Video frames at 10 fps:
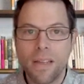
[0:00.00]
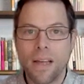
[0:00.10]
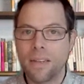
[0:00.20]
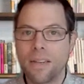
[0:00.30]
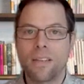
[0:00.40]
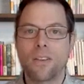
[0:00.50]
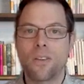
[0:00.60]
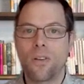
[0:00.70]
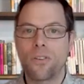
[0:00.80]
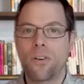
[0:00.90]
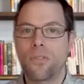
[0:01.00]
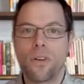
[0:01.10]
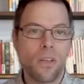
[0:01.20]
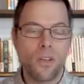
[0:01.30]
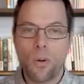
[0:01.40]
and then technology of
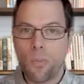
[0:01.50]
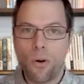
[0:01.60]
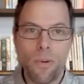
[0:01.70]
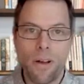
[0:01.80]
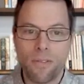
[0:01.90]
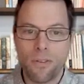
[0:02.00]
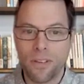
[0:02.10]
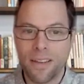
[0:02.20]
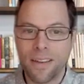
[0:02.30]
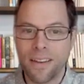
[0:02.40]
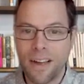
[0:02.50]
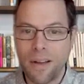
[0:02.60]
your mobile phone, taking a